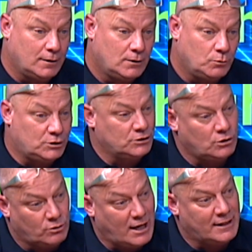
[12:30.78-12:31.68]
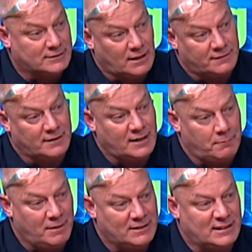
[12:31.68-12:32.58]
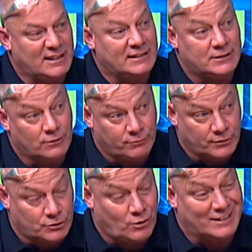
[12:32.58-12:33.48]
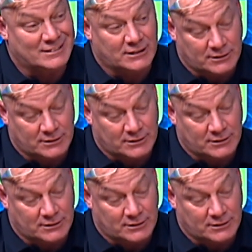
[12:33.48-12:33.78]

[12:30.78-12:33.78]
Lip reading: which is okay because I think that makes it easier for the transition